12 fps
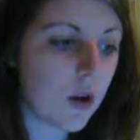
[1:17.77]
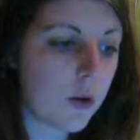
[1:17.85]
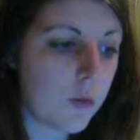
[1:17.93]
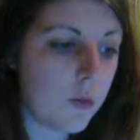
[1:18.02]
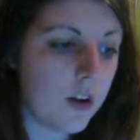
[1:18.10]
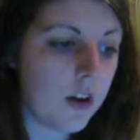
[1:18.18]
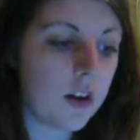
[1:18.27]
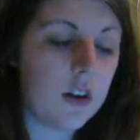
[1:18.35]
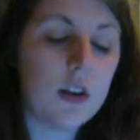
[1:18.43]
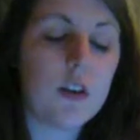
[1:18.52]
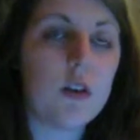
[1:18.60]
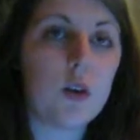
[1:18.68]
were
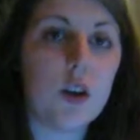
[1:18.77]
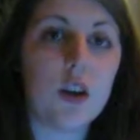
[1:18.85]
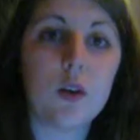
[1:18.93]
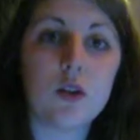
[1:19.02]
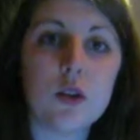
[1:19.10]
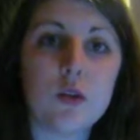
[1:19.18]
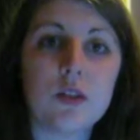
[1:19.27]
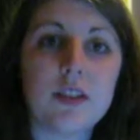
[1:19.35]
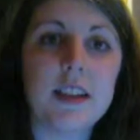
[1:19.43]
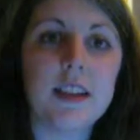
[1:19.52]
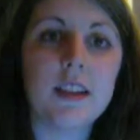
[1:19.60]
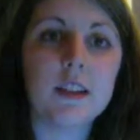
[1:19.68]
the knocking on the door
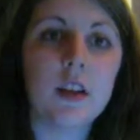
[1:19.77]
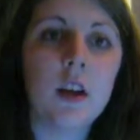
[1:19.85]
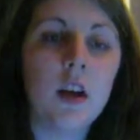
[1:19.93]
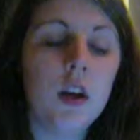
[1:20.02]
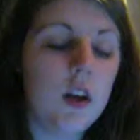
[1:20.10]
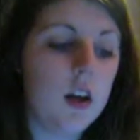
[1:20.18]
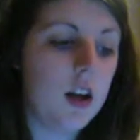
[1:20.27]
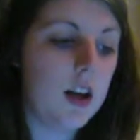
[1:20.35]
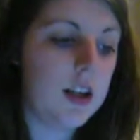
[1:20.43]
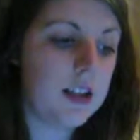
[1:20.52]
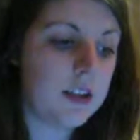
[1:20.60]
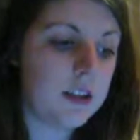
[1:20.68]
scene,
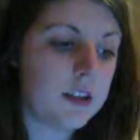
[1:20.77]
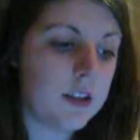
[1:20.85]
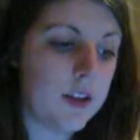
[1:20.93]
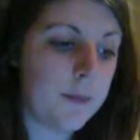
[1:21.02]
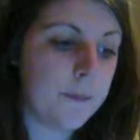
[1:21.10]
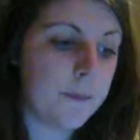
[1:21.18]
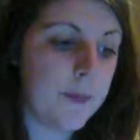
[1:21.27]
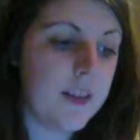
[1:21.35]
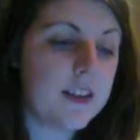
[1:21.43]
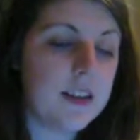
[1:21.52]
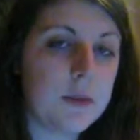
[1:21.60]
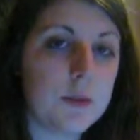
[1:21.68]
and
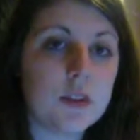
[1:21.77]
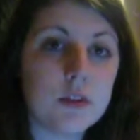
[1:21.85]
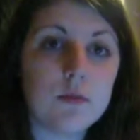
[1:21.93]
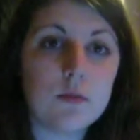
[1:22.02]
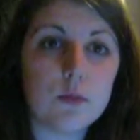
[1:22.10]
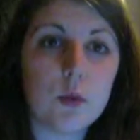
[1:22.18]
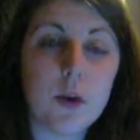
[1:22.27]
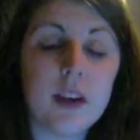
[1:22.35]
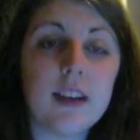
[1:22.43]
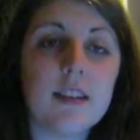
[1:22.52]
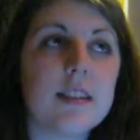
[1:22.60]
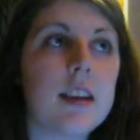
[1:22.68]
this scene was quite
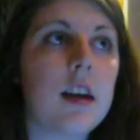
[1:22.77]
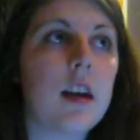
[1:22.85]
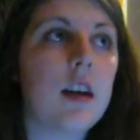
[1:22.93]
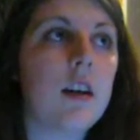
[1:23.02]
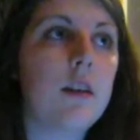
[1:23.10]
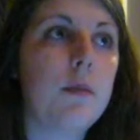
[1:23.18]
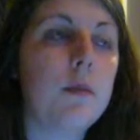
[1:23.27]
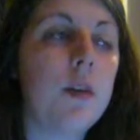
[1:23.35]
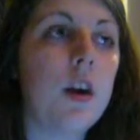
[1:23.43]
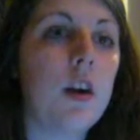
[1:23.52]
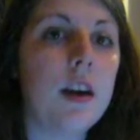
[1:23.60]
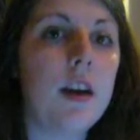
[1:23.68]
easy. The
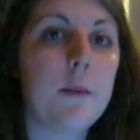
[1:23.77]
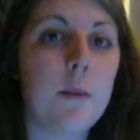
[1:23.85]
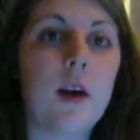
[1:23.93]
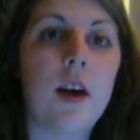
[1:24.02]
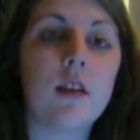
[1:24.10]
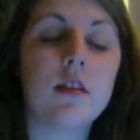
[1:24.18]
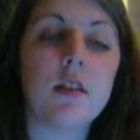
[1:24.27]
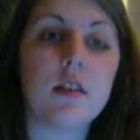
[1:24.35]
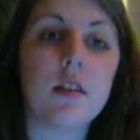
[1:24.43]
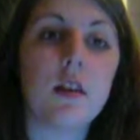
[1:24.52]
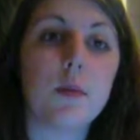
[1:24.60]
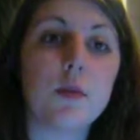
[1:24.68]
light in my house at the
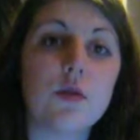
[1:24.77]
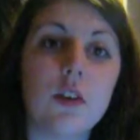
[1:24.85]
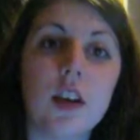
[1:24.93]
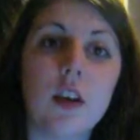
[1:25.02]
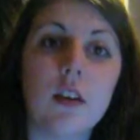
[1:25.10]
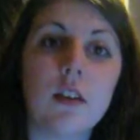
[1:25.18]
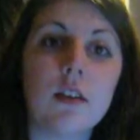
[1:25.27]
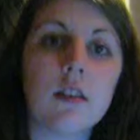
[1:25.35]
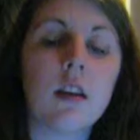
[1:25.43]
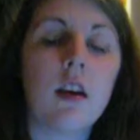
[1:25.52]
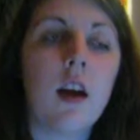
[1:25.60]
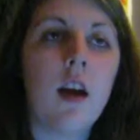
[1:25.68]
time was really good,
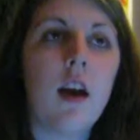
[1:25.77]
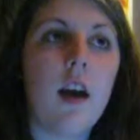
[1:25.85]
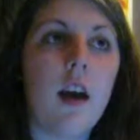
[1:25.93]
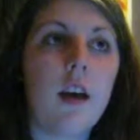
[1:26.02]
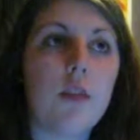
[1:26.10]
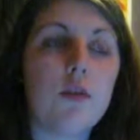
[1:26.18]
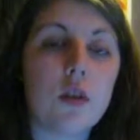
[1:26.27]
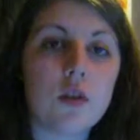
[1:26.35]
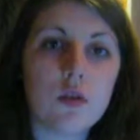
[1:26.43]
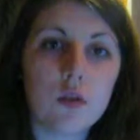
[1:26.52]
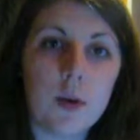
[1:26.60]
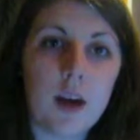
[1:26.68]
and the front
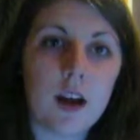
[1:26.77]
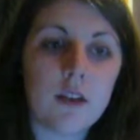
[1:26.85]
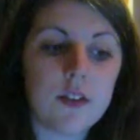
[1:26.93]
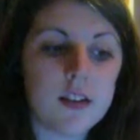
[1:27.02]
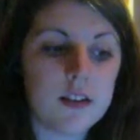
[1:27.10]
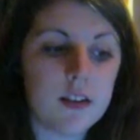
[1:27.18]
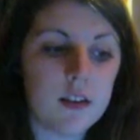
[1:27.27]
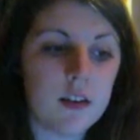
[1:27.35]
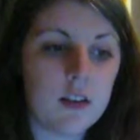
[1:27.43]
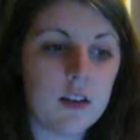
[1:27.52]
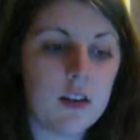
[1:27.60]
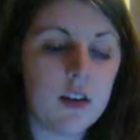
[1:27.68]
door we have is a
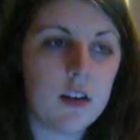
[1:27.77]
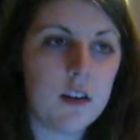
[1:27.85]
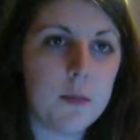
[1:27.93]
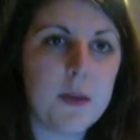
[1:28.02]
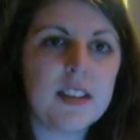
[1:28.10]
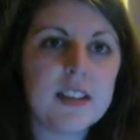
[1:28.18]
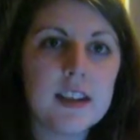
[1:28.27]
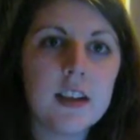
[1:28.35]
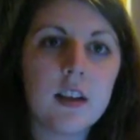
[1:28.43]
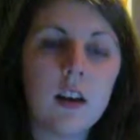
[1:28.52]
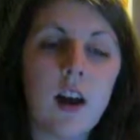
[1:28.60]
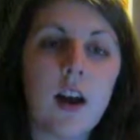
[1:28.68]
misty
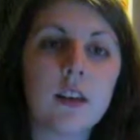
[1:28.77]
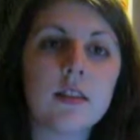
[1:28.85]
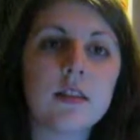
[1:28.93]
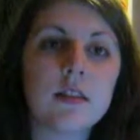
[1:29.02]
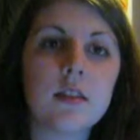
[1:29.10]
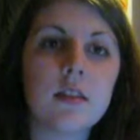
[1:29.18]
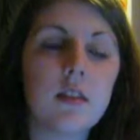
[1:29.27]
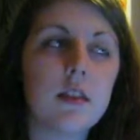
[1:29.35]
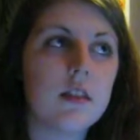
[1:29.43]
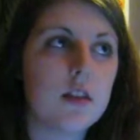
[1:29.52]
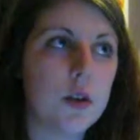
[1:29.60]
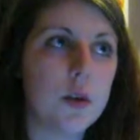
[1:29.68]
glass,
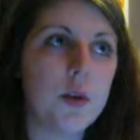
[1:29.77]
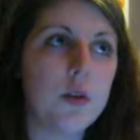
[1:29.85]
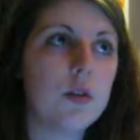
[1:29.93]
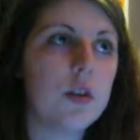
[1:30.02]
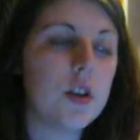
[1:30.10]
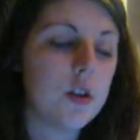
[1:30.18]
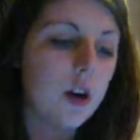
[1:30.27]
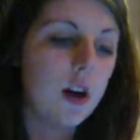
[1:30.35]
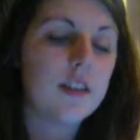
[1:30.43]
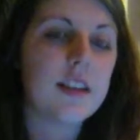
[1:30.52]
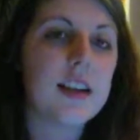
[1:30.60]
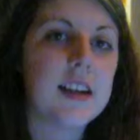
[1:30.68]
so you
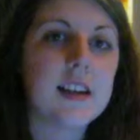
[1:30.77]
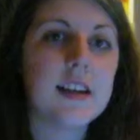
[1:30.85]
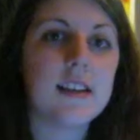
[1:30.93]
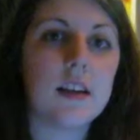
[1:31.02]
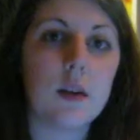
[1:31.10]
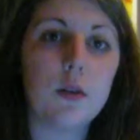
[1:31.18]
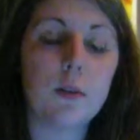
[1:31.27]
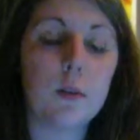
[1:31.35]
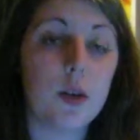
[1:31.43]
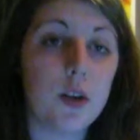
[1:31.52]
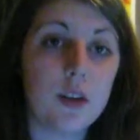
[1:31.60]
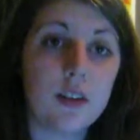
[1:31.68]
can't see any detail
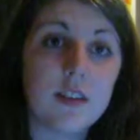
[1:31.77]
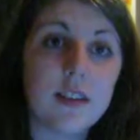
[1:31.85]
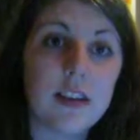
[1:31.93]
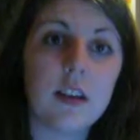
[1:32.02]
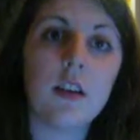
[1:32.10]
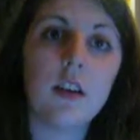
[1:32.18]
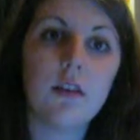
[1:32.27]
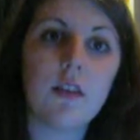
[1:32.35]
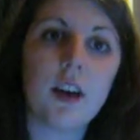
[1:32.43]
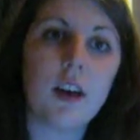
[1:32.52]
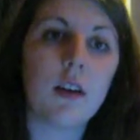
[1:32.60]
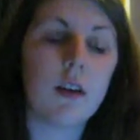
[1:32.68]
but you can see a
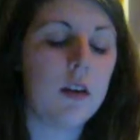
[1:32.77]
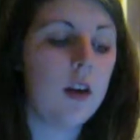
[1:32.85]
figure,